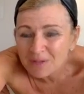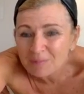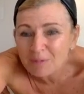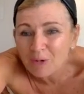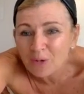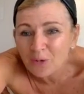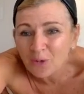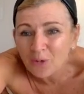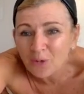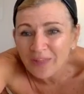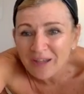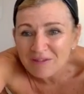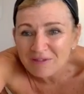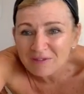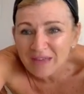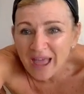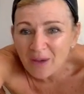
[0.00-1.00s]
put all
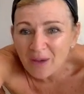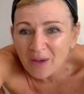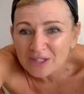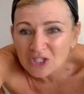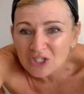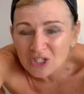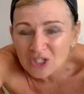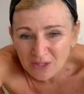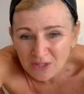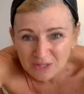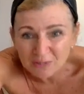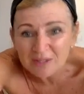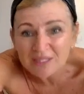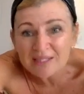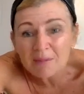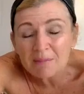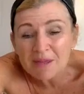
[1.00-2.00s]
that flour to use.
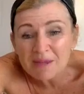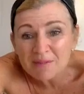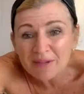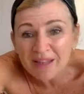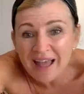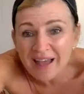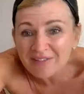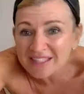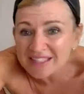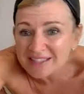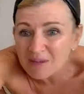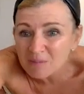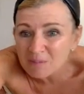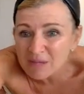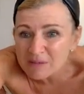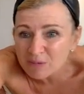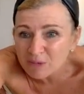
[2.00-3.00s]
Well, some people have it,
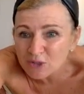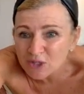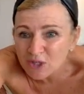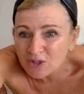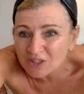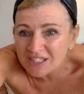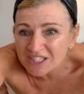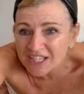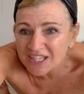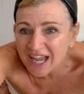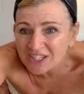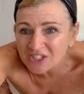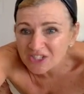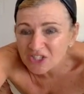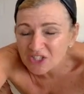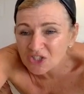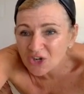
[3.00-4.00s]
some people don't.
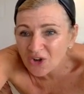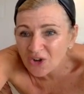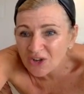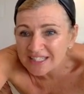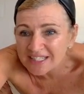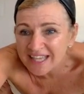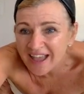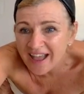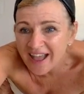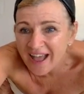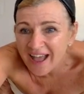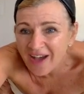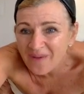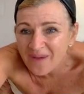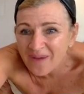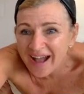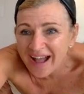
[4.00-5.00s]
Tasha Jones,
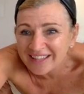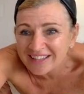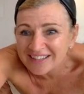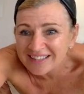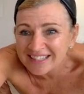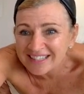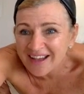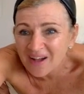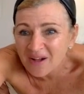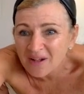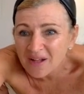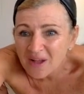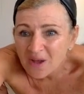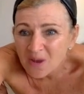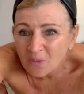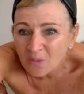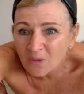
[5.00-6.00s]
how are you, Dal?
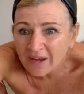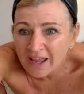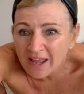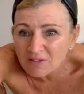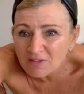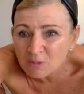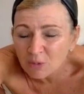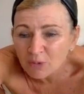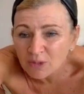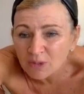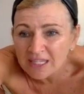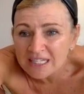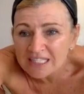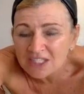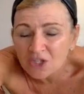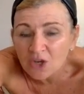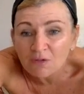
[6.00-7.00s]
What have you put in
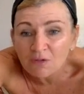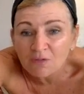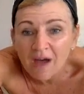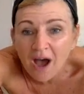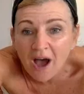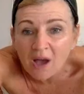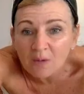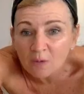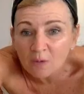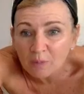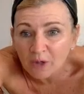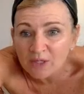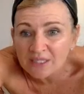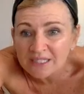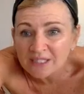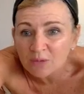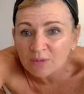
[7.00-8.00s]
it so
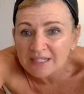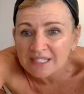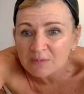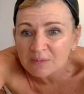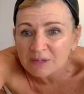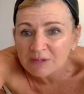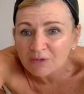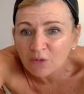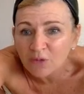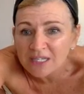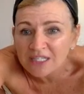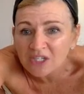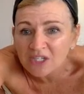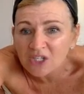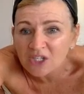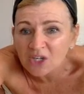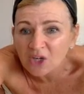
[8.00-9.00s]
far? It's a recipe
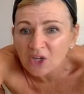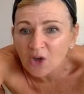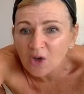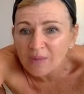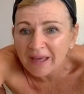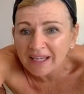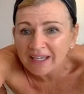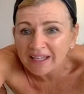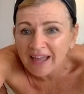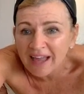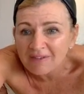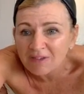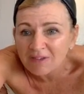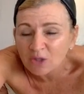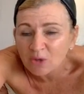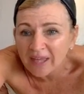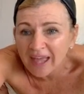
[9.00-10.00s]
for you. Go back and
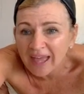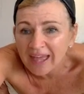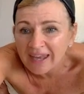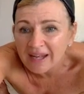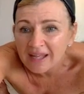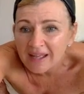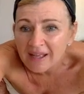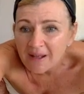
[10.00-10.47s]
have a look at it.